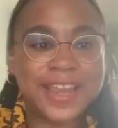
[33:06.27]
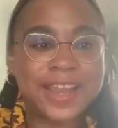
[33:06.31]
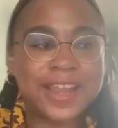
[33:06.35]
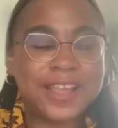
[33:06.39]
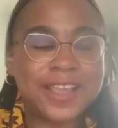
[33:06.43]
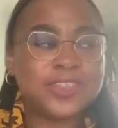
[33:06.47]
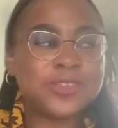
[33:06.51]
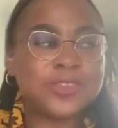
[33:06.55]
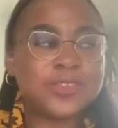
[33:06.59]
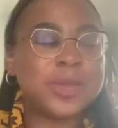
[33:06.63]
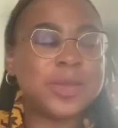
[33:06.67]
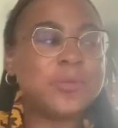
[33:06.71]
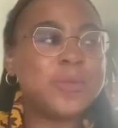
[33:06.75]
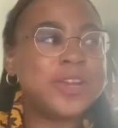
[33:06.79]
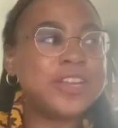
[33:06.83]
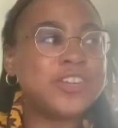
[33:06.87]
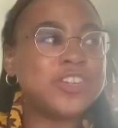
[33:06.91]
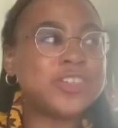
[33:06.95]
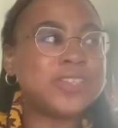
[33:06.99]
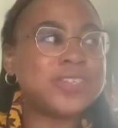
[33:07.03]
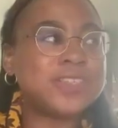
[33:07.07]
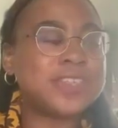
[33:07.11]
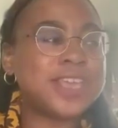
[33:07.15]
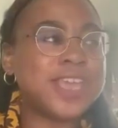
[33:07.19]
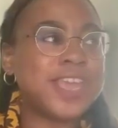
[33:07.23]
And so I want to
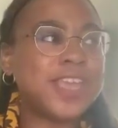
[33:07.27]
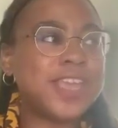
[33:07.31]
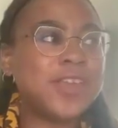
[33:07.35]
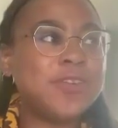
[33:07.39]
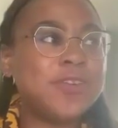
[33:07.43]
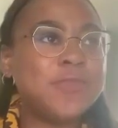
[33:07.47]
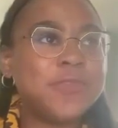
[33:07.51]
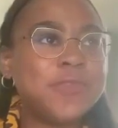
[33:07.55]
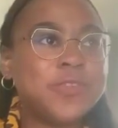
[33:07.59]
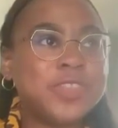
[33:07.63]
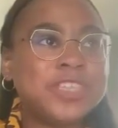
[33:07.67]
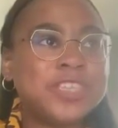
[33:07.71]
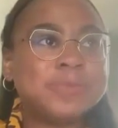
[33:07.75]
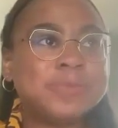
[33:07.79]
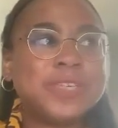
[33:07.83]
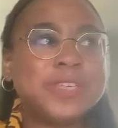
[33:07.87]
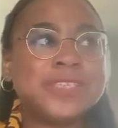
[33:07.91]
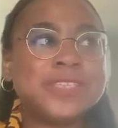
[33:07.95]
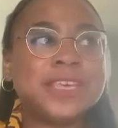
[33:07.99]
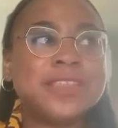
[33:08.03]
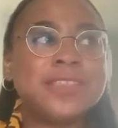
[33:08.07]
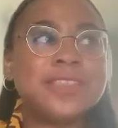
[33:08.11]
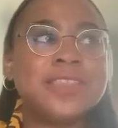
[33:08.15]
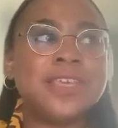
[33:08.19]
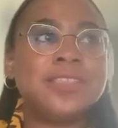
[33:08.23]
just thank you for this,
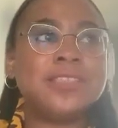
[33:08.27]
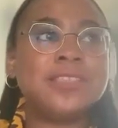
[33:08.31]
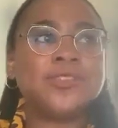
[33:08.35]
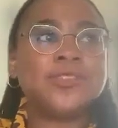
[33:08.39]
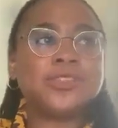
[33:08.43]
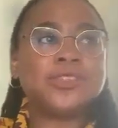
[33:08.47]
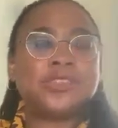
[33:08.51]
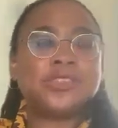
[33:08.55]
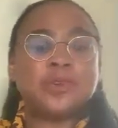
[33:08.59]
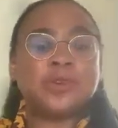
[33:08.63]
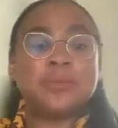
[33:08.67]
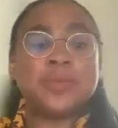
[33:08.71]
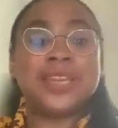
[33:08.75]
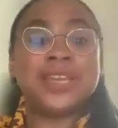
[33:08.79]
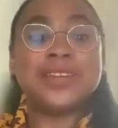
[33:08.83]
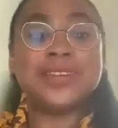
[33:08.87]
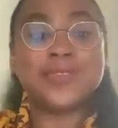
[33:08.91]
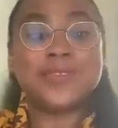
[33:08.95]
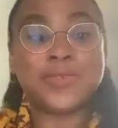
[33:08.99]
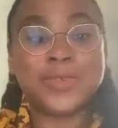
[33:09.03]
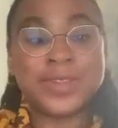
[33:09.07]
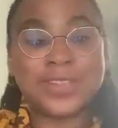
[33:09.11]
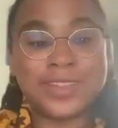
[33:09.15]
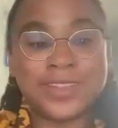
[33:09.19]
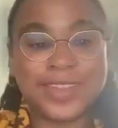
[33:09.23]
because I think there's so many
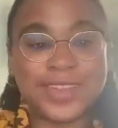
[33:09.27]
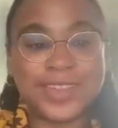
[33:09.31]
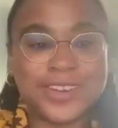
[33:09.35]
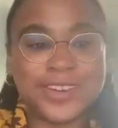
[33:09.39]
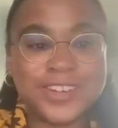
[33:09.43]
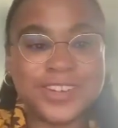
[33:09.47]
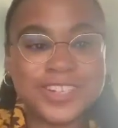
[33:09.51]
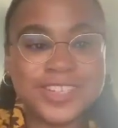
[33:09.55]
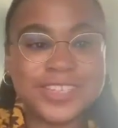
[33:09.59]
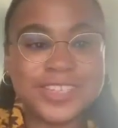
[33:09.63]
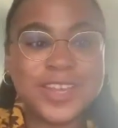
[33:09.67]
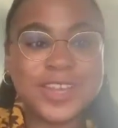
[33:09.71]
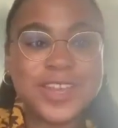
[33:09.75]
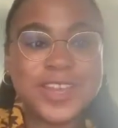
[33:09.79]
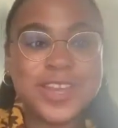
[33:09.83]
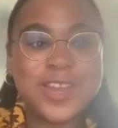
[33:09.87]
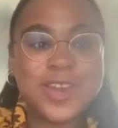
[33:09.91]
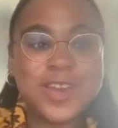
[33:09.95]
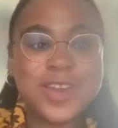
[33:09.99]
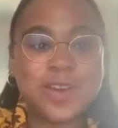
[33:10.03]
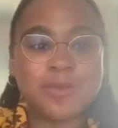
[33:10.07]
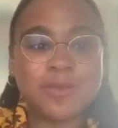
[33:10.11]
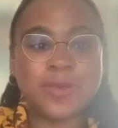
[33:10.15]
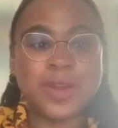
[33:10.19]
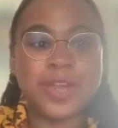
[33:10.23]
different layers
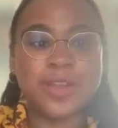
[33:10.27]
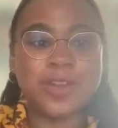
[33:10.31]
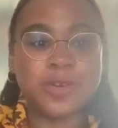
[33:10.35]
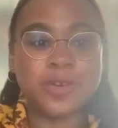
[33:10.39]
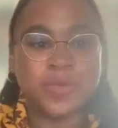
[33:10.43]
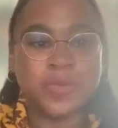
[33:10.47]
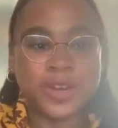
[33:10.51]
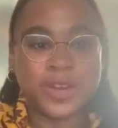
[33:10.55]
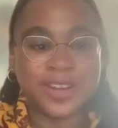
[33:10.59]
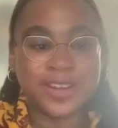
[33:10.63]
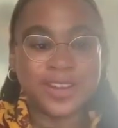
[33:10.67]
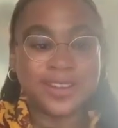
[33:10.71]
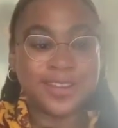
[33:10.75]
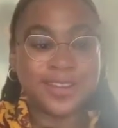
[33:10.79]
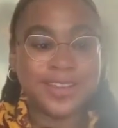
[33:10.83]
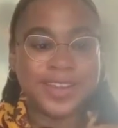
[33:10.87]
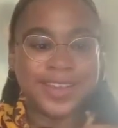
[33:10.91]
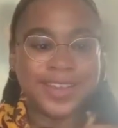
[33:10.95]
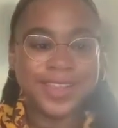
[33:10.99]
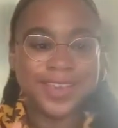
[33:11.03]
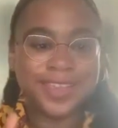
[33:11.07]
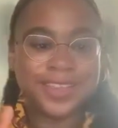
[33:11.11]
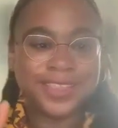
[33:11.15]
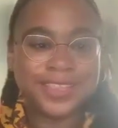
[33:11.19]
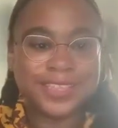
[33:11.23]
around what
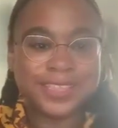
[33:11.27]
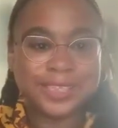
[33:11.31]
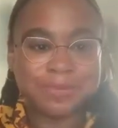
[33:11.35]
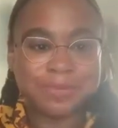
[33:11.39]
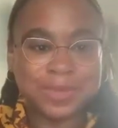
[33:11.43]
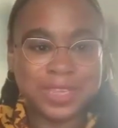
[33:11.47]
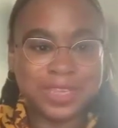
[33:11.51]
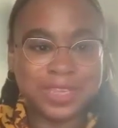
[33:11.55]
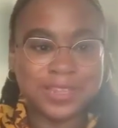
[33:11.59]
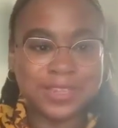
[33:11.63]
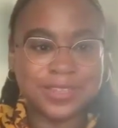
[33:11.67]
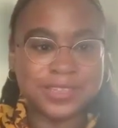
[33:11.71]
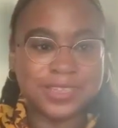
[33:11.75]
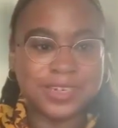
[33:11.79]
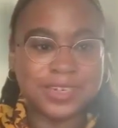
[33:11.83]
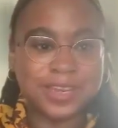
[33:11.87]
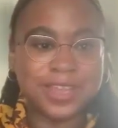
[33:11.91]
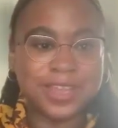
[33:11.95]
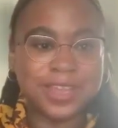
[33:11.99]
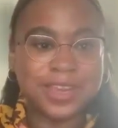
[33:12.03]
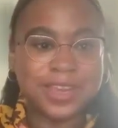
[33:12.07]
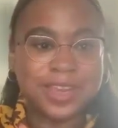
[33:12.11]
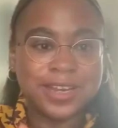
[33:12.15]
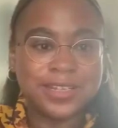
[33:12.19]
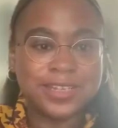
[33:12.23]
unlocking this means
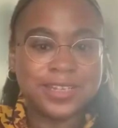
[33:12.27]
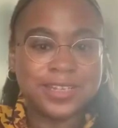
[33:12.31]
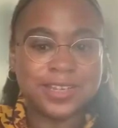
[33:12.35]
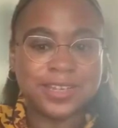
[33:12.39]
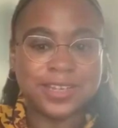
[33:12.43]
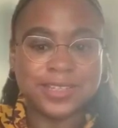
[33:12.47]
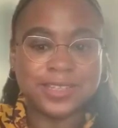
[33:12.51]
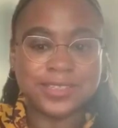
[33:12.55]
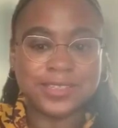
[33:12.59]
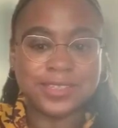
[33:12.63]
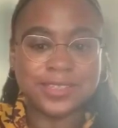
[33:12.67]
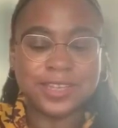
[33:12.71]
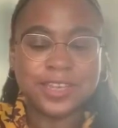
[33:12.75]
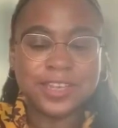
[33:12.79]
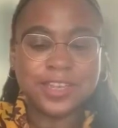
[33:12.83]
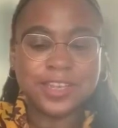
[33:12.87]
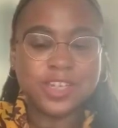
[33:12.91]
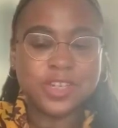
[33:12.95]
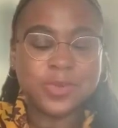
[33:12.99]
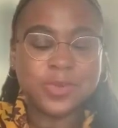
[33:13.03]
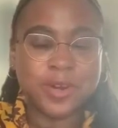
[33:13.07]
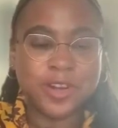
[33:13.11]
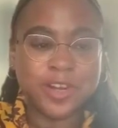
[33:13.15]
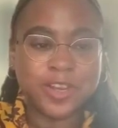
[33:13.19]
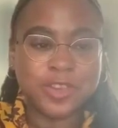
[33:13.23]
and connecting us
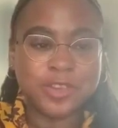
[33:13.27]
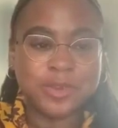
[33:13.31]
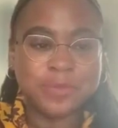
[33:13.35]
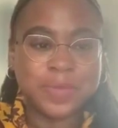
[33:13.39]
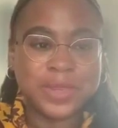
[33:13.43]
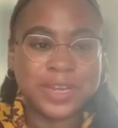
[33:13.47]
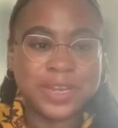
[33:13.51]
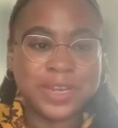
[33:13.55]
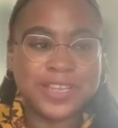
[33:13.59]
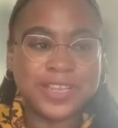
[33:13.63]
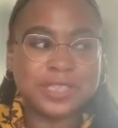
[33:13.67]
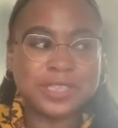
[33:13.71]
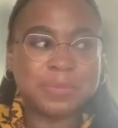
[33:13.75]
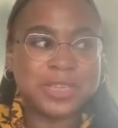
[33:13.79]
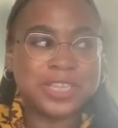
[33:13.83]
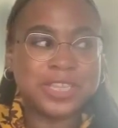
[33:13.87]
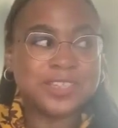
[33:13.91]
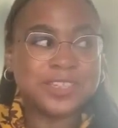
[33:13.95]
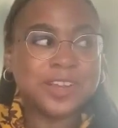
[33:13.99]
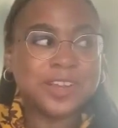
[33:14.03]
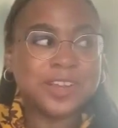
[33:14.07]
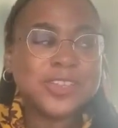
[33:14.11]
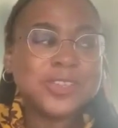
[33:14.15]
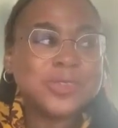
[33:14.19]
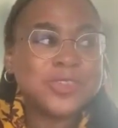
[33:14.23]
to our humanness,
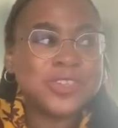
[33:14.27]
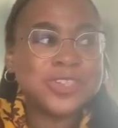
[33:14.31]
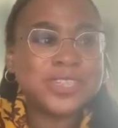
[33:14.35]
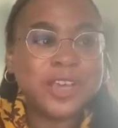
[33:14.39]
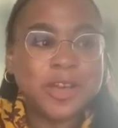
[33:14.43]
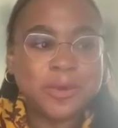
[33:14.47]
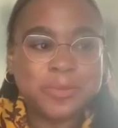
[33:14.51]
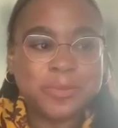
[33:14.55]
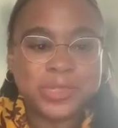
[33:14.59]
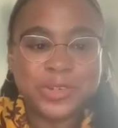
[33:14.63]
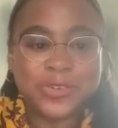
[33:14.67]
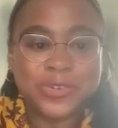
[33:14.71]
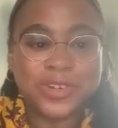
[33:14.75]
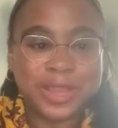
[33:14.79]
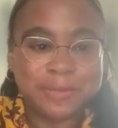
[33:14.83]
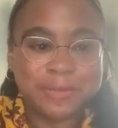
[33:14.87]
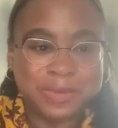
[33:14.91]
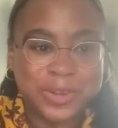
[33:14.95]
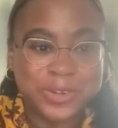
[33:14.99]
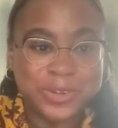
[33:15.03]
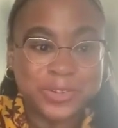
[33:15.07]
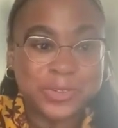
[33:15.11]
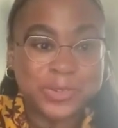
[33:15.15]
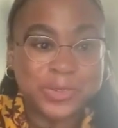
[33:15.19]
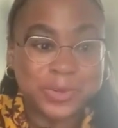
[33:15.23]
because it also just helps create
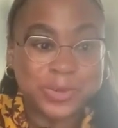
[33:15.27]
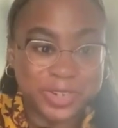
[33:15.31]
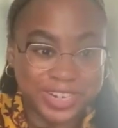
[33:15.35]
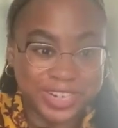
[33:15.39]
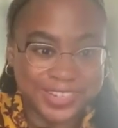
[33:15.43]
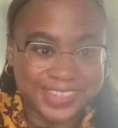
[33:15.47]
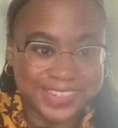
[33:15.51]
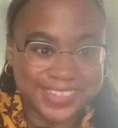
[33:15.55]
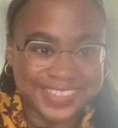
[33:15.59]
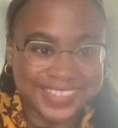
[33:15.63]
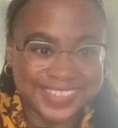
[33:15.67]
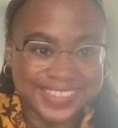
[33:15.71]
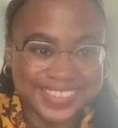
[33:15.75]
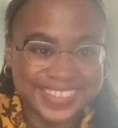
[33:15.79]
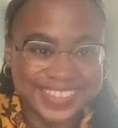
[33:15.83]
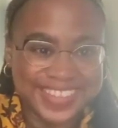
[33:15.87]
better stories.